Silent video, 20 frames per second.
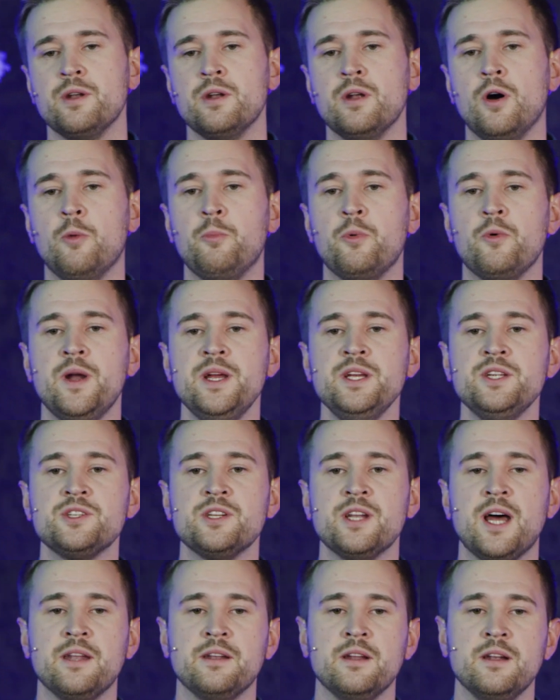and
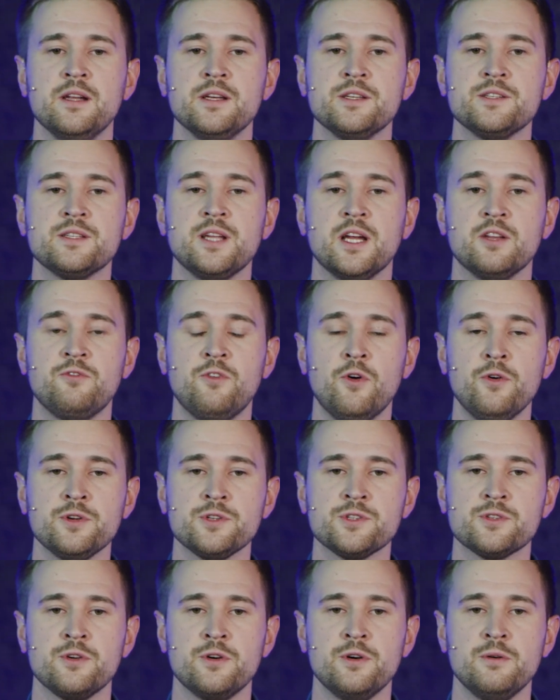operation analyst at
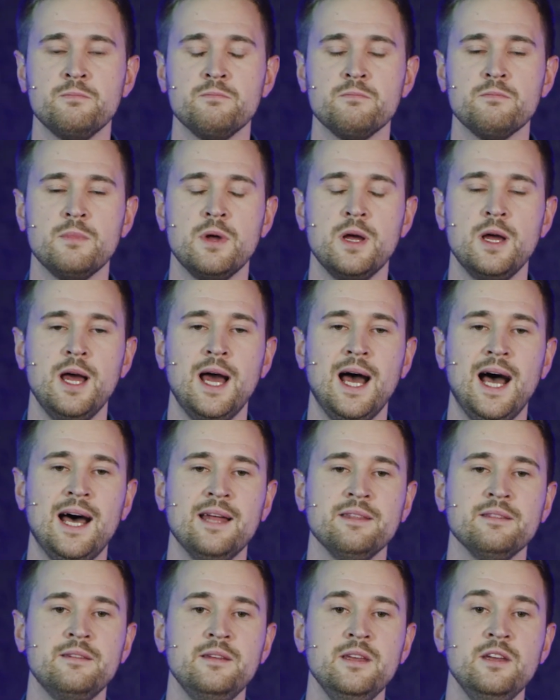Forrester,
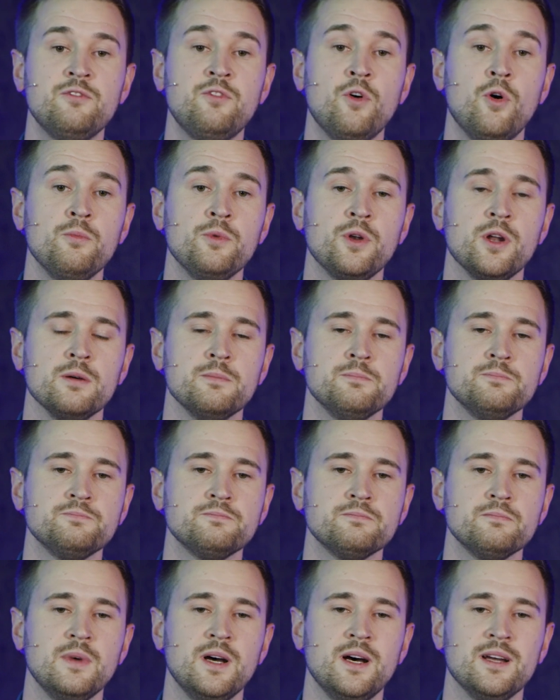and T Formula,
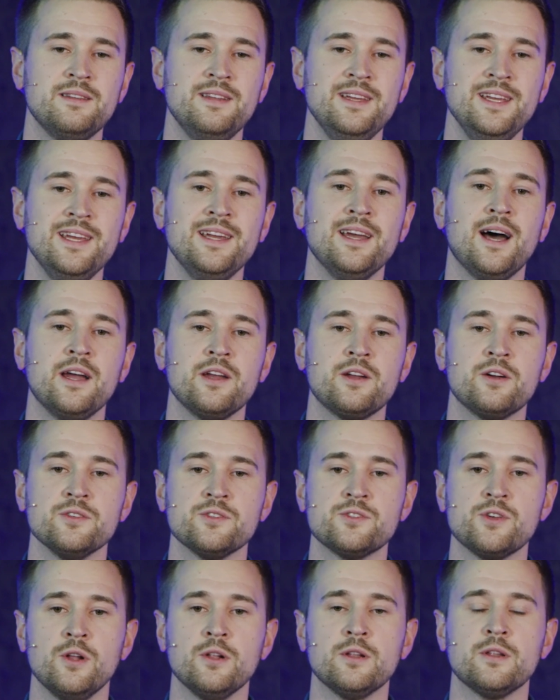a TEI
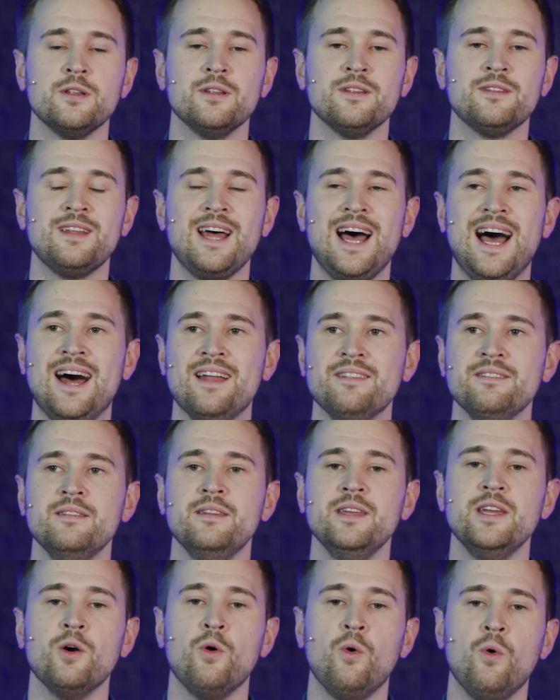consultant
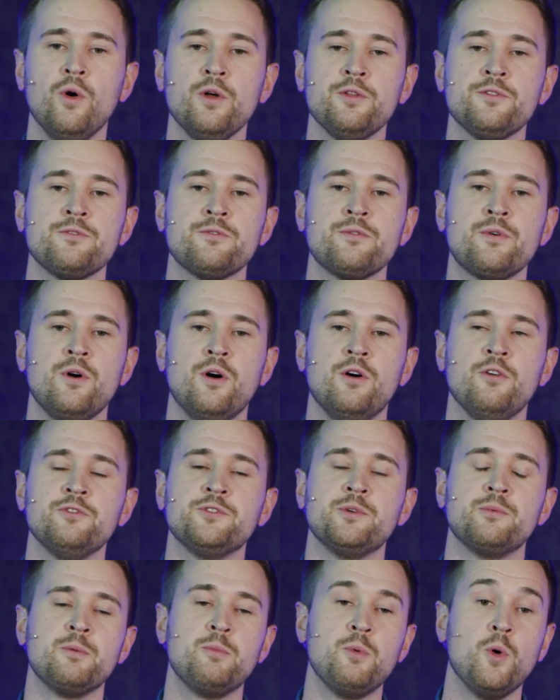and the author of
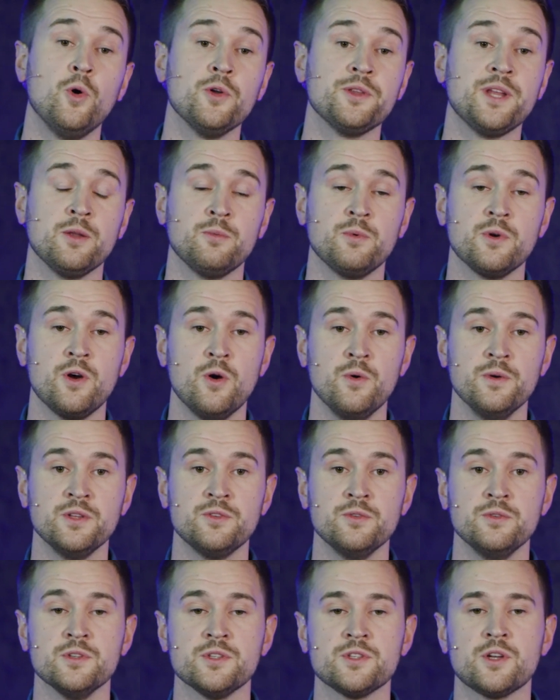the report that we're going
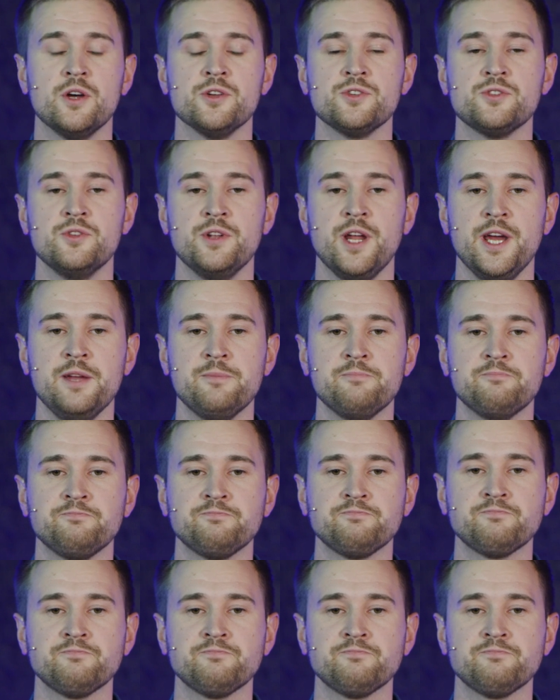to discuss today.